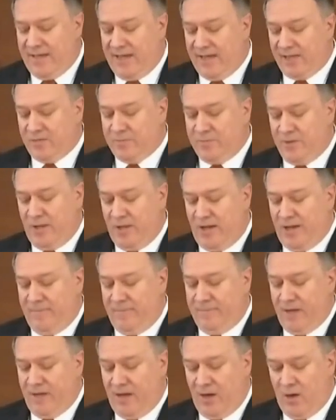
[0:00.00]
as
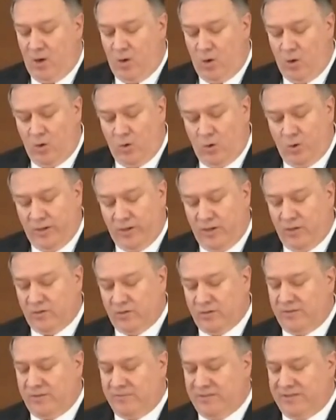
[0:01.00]
Hezbollah, a wholly
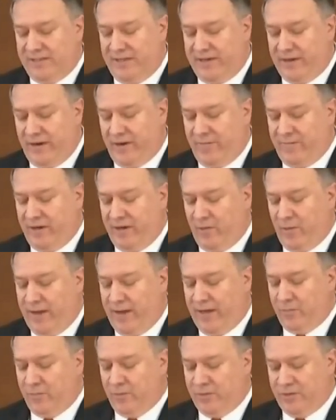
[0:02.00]
owned subsidiary of the
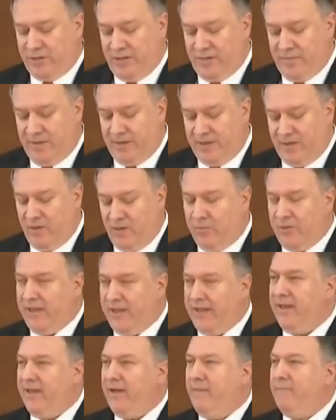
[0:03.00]
Iranian regime,
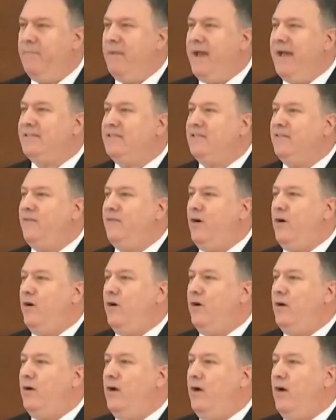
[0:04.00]
accumulated a massive
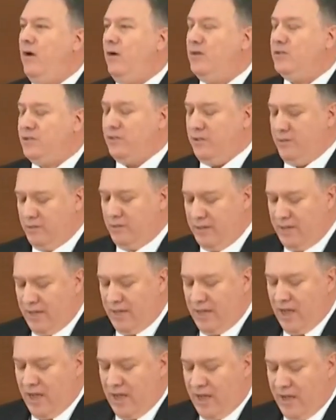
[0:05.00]
ar arsenal
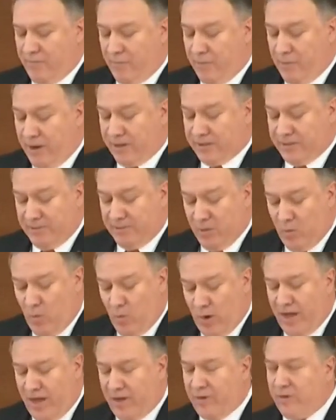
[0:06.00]
of approximately
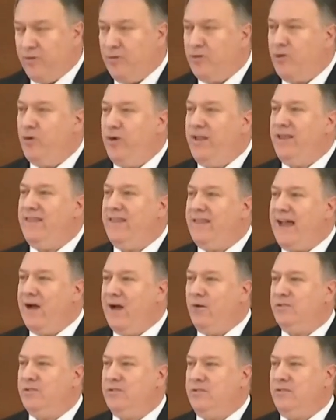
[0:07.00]
one hundred thirty
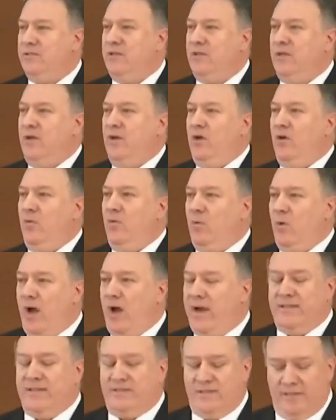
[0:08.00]
thousand
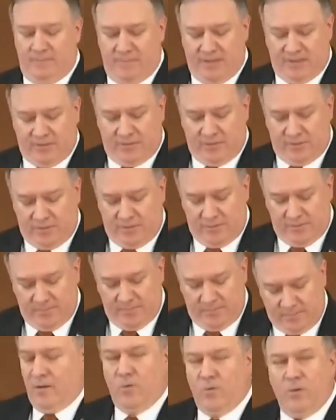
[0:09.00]
rockets and missiles.
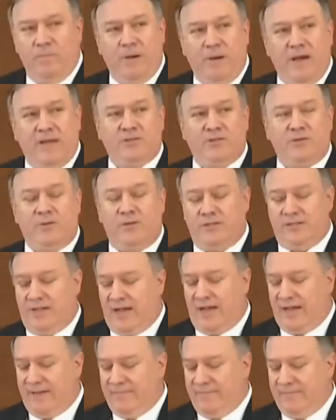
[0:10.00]
When Bashar
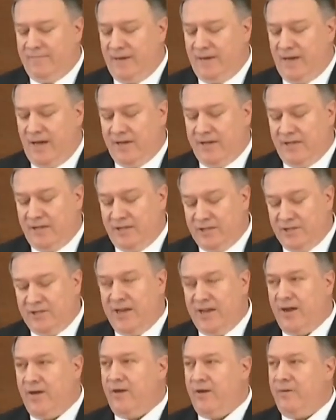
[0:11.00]
Assad
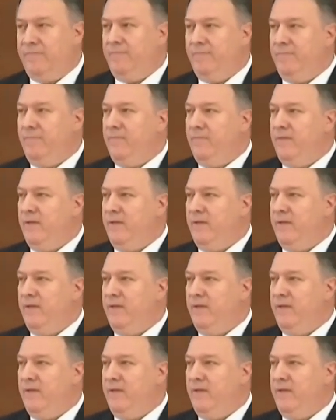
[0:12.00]
unleashed terror